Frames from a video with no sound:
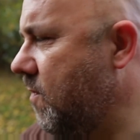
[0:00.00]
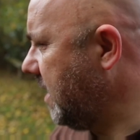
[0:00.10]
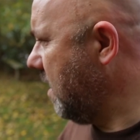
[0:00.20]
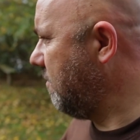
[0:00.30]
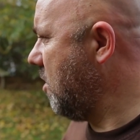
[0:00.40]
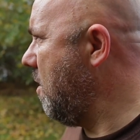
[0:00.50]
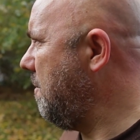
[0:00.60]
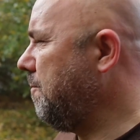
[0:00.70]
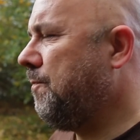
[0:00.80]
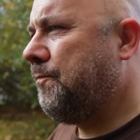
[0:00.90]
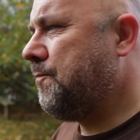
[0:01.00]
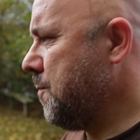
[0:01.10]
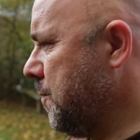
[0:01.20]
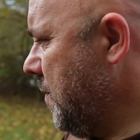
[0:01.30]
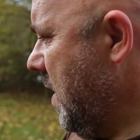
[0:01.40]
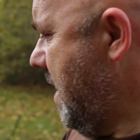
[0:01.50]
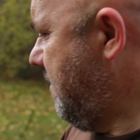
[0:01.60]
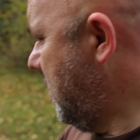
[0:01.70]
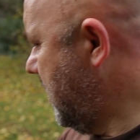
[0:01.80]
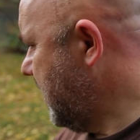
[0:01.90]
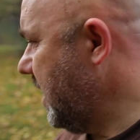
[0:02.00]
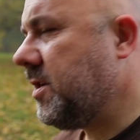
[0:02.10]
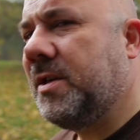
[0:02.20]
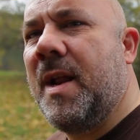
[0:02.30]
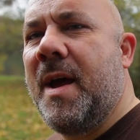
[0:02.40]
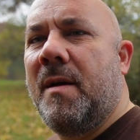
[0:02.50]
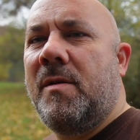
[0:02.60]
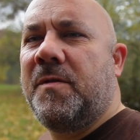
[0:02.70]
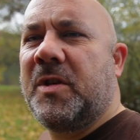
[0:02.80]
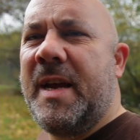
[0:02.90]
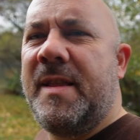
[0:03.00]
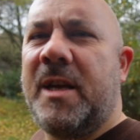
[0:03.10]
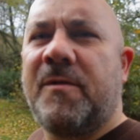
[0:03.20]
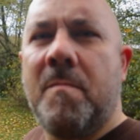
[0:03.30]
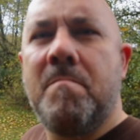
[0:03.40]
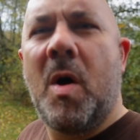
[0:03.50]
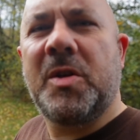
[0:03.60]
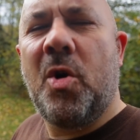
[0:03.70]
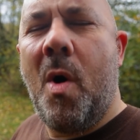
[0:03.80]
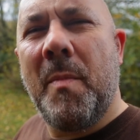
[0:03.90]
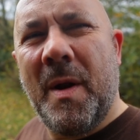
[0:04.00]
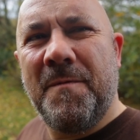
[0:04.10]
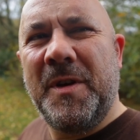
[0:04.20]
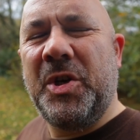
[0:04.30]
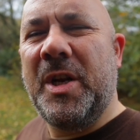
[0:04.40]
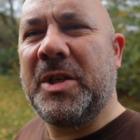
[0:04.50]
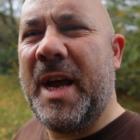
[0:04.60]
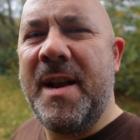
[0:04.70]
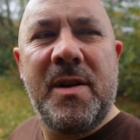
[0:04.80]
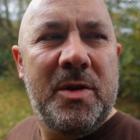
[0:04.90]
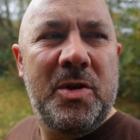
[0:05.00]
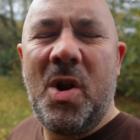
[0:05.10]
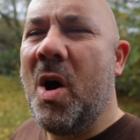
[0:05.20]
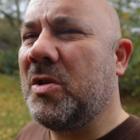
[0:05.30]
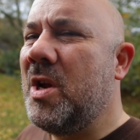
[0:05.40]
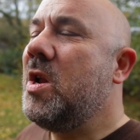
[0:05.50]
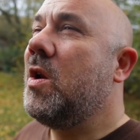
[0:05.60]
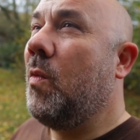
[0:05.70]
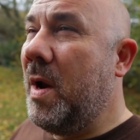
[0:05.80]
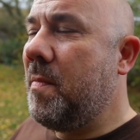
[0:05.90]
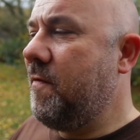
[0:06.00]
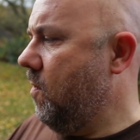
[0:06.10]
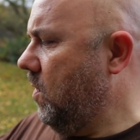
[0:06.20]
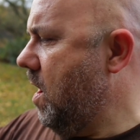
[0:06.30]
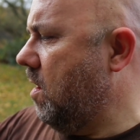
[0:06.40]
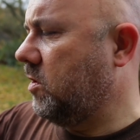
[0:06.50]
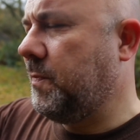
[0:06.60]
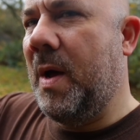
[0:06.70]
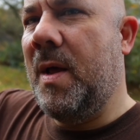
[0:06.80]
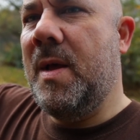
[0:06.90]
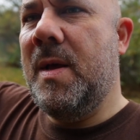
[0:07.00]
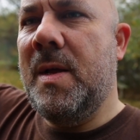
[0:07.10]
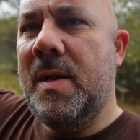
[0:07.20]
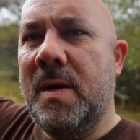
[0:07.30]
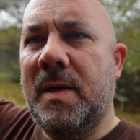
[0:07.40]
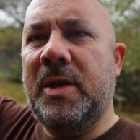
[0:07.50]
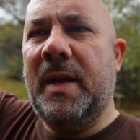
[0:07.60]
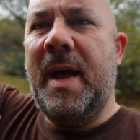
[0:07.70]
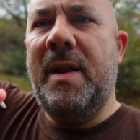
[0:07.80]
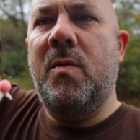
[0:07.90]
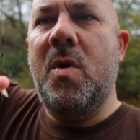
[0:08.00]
rig that I've got. Have a look at this. Now, you've seen this from my time when I'm fishing at Sandhurst winter before last, but look, check that little